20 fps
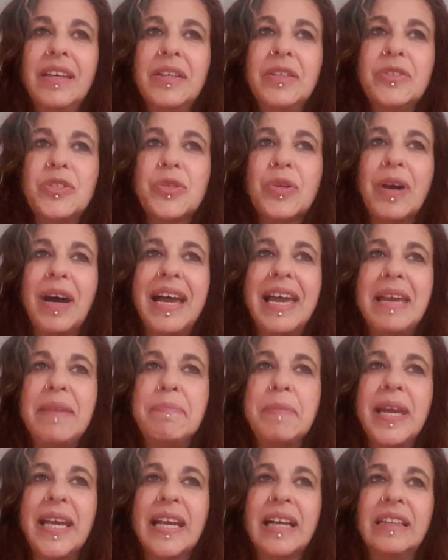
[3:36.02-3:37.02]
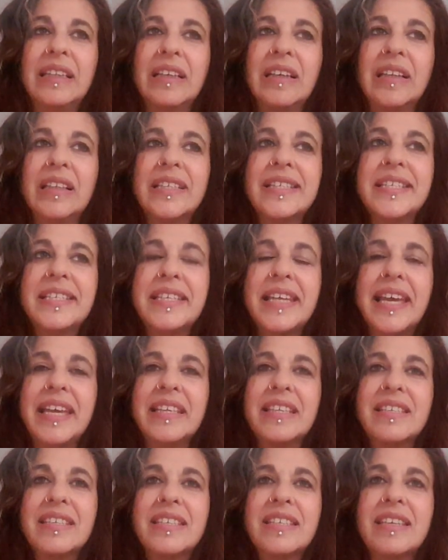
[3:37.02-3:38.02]
try and make a little
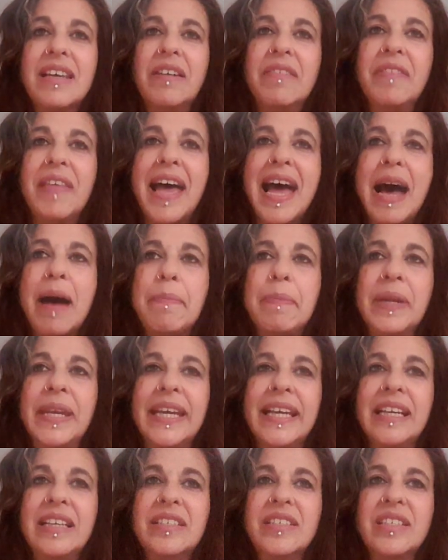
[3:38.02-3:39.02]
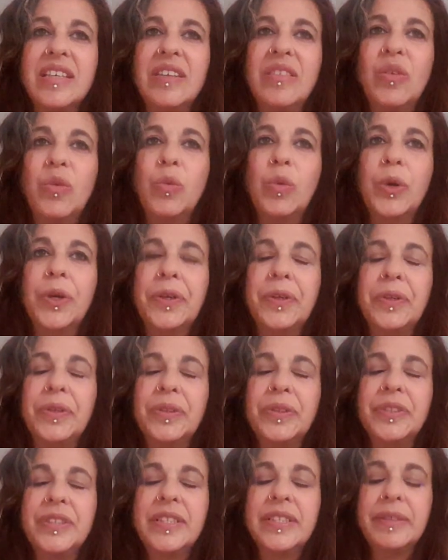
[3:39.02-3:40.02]
sense of the happenings in the
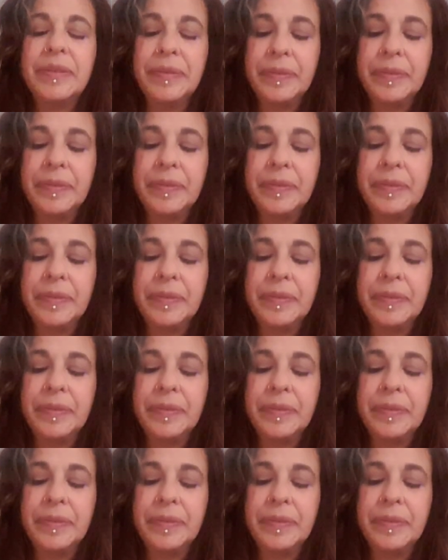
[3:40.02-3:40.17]
world